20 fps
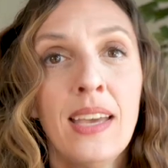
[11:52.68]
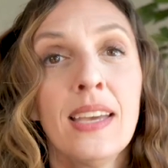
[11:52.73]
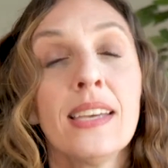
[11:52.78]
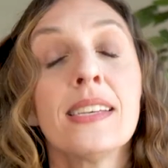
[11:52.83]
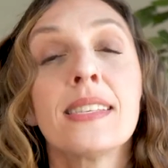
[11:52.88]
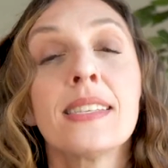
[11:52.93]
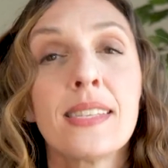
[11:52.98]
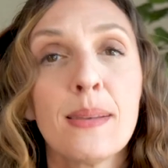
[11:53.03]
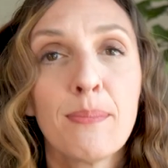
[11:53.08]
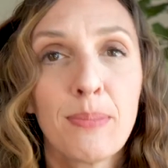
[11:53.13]

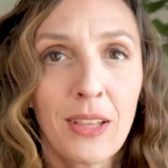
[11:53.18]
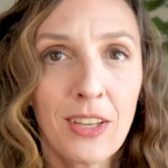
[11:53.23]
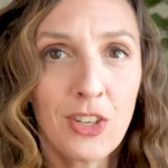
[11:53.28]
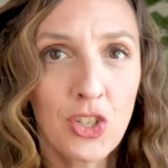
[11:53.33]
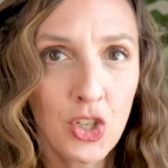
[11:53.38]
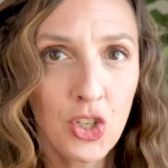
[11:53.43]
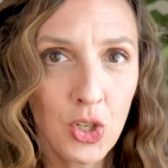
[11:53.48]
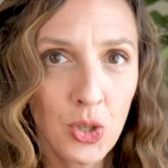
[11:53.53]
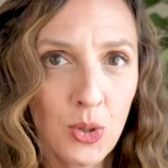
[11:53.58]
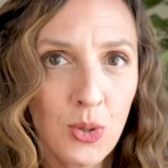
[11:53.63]
Simply
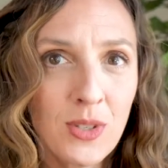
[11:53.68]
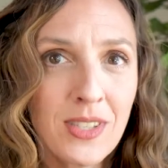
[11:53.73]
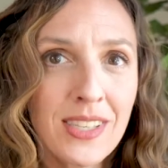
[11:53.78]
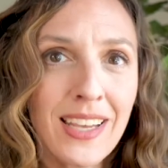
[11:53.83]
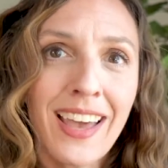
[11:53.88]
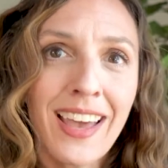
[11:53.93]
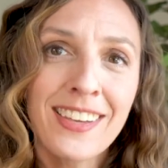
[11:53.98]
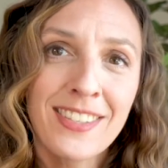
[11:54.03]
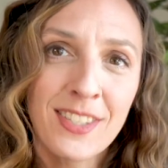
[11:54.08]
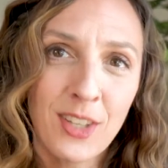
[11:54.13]
choose
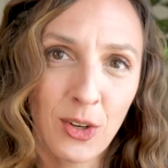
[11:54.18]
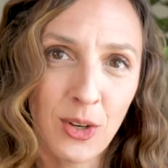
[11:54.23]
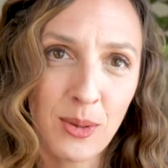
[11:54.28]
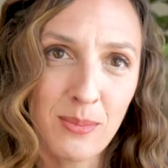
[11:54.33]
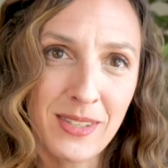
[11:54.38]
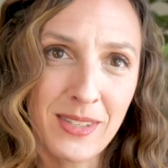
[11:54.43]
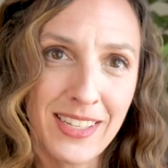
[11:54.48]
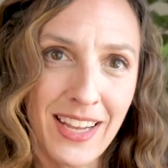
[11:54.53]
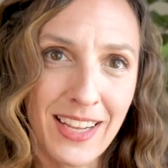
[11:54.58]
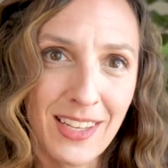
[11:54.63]
a
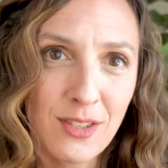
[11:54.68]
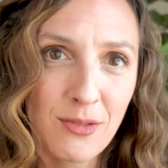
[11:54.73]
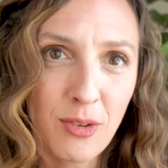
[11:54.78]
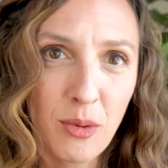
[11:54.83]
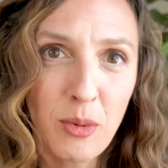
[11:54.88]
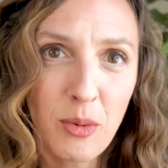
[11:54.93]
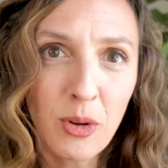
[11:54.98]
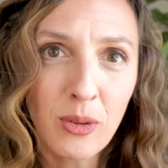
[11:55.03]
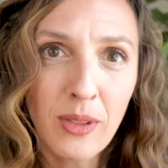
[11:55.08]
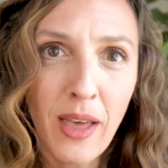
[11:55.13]
circumstance
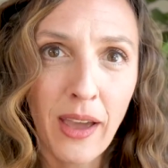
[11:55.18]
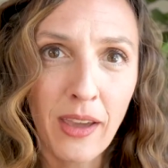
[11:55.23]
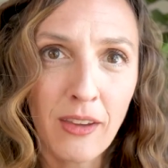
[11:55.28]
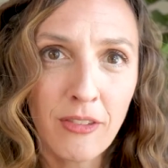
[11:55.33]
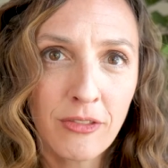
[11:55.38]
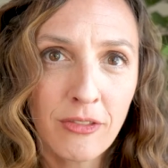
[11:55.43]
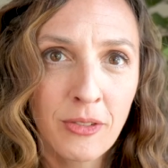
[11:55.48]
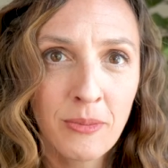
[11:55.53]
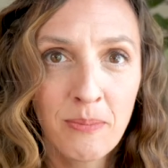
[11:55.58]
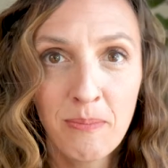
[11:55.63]
from your
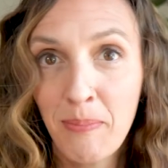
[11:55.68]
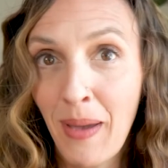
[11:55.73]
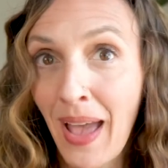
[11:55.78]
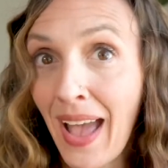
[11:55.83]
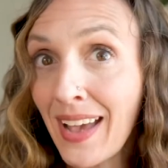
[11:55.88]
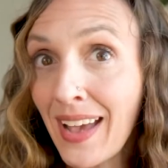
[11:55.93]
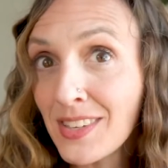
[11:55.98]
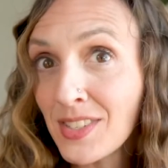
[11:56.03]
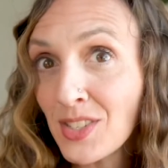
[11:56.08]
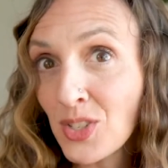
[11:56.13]
life,
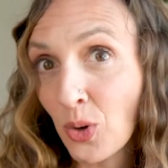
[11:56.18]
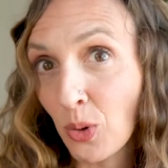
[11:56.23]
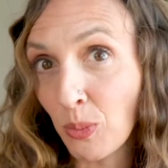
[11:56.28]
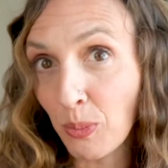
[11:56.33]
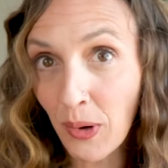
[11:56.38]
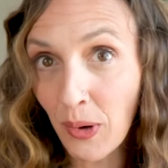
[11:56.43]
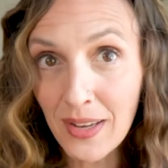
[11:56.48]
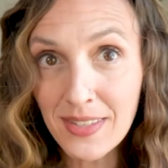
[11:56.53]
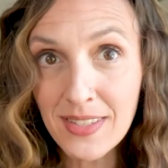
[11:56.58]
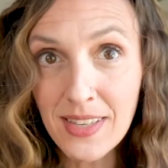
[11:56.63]
past or
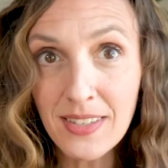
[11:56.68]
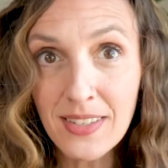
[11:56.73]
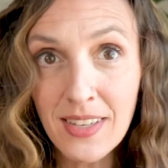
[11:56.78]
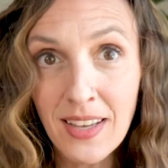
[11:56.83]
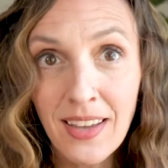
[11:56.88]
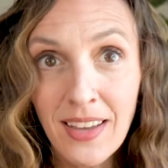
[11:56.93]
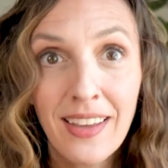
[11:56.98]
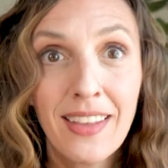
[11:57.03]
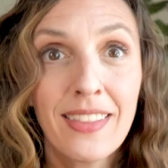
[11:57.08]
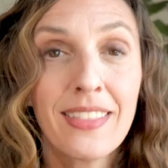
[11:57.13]
present,
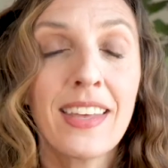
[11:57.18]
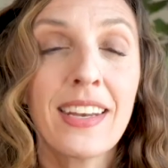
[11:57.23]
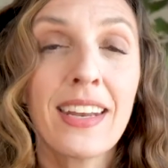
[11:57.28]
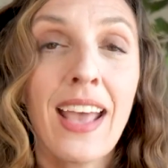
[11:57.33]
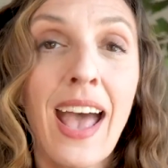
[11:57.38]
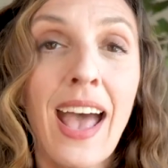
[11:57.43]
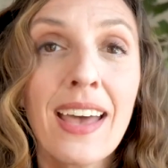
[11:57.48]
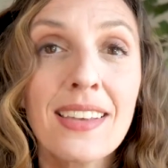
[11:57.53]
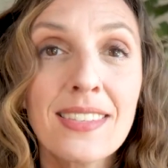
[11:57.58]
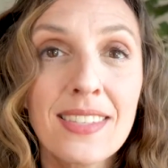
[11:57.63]
that
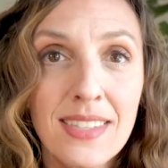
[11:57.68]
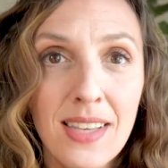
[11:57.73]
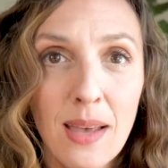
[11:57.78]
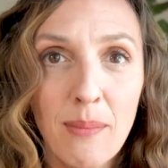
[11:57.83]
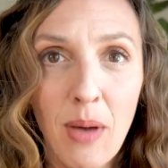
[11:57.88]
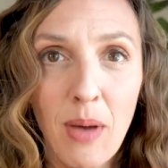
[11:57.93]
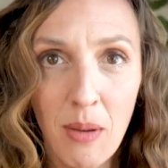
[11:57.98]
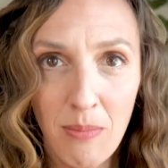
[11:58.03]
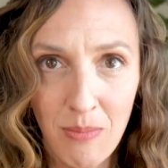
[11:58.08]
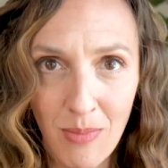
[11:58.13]
has
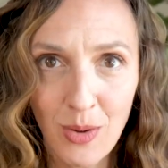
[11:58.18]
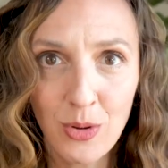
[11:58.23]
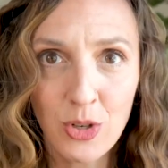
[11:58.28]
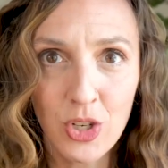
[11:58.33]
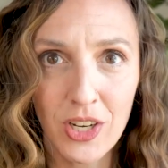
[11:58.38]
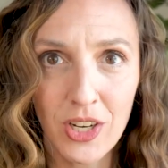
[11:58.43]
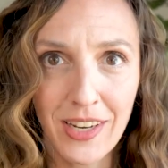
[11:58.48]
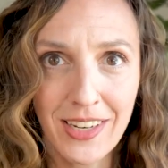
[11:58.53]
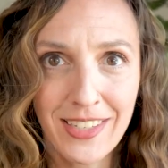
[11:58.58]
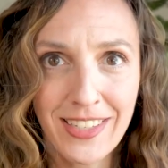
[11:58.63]
some
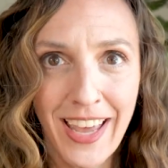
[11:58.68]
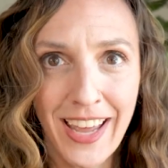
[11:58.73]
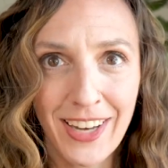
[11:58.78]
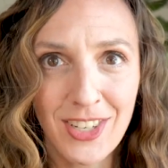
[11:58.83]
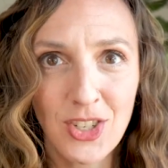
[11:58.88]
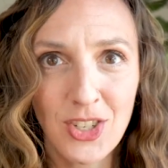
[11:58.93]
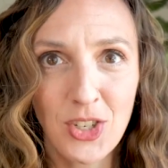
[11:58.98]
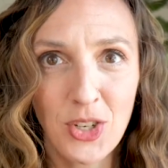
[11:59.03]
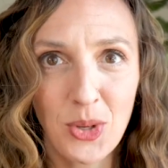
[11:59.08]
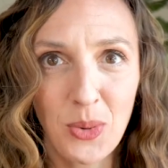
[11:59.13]
emotion
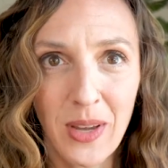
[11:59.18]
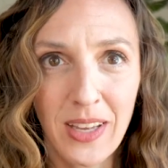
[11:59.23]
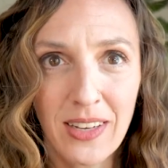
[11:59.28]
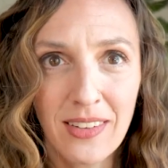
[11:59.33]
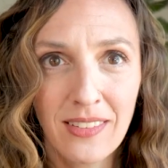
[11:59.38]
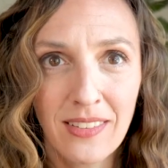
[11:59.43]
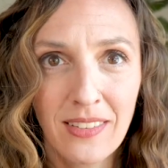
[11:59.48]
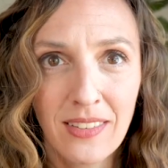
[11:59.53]
attached to it.